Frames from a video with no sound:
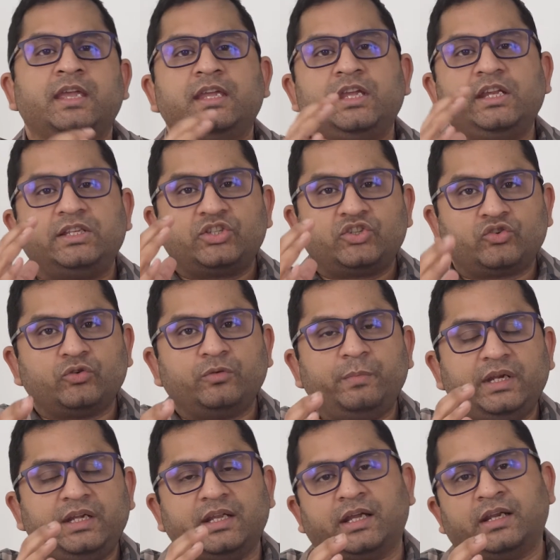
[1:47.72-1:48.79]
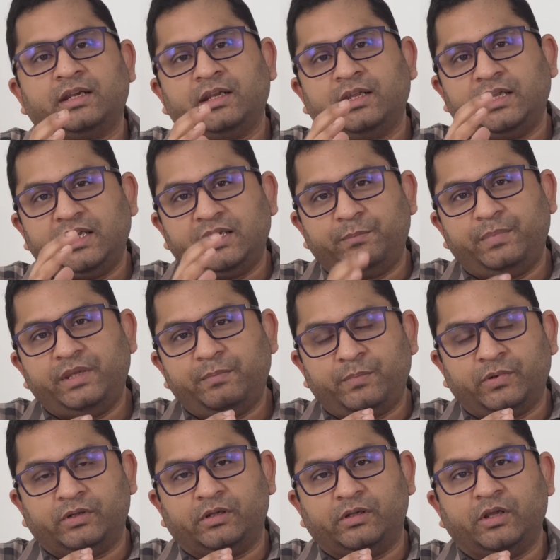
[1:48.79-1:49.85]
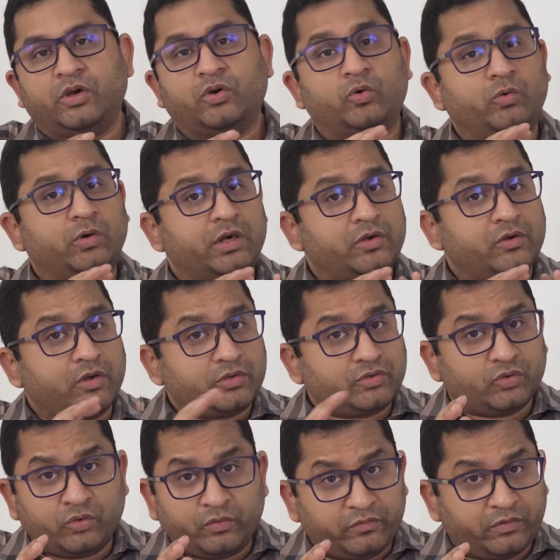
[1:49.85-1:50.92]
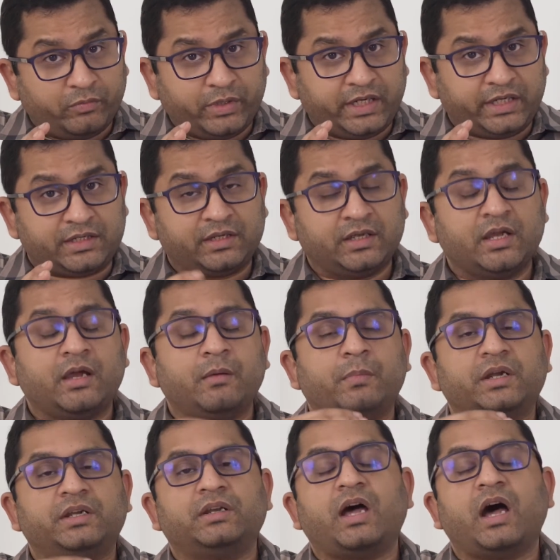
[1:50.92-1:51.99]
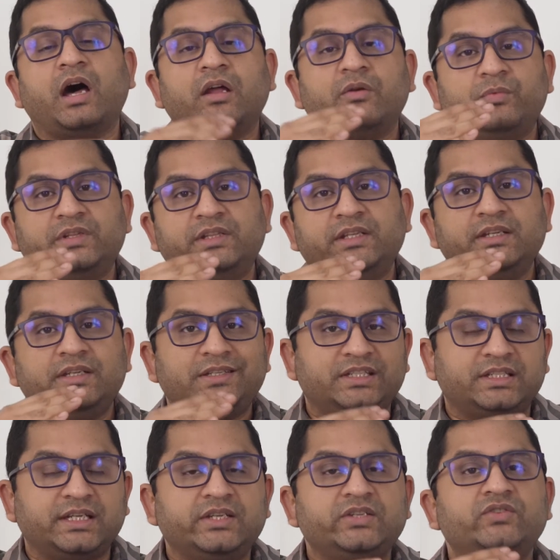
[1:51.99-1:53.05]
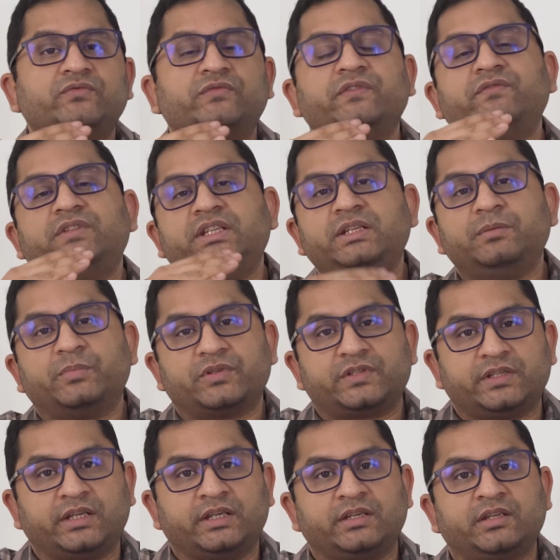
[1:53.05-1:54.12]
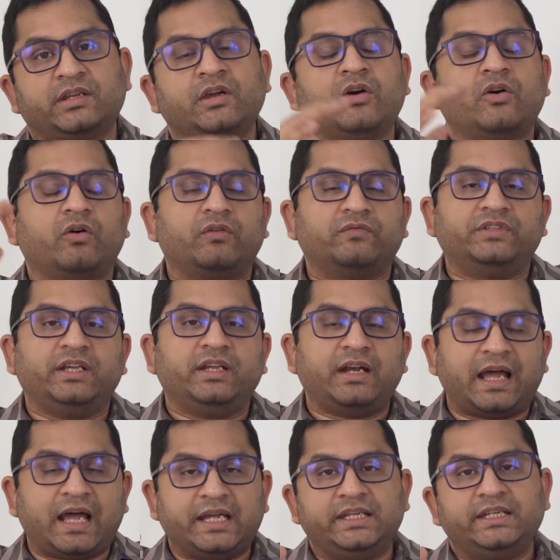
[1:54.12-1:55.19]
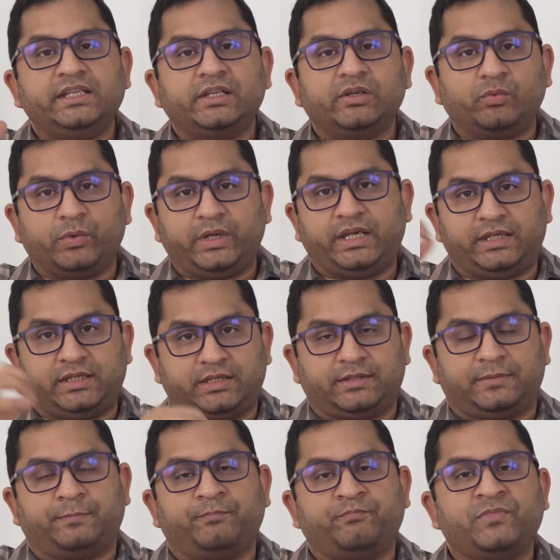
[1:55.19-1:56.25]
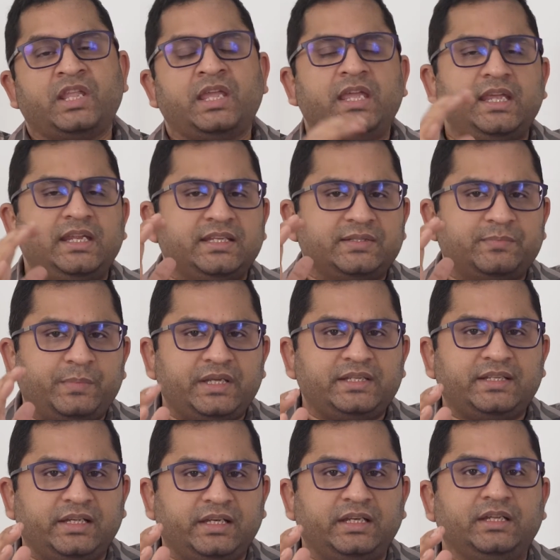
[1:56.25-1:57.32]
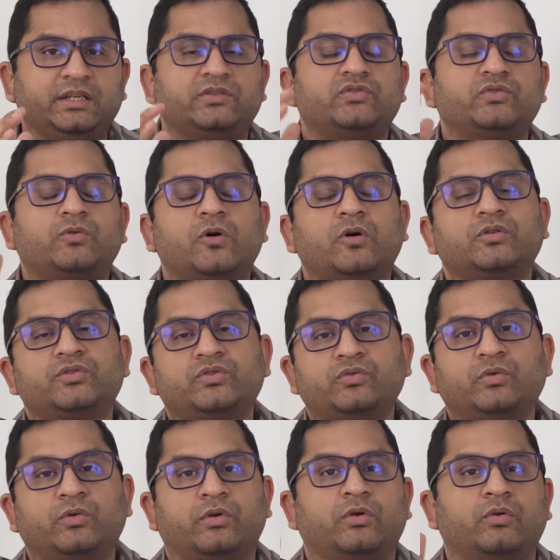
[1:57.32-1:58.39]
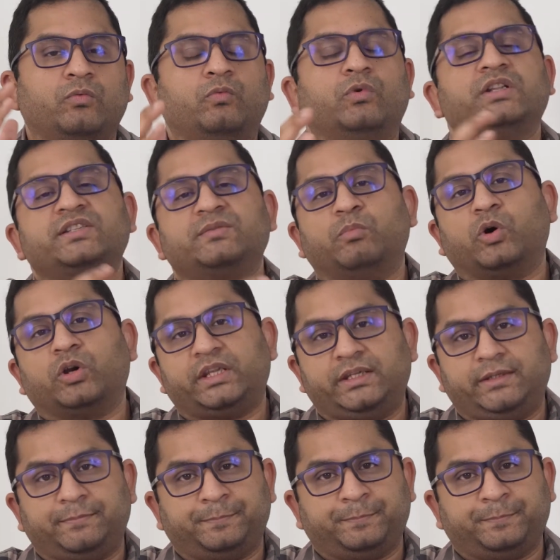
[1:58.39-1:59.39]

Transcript: It should be done in people who are not overweight but are within 10 to 15% of their ideal weight. It is basically to contour one's body.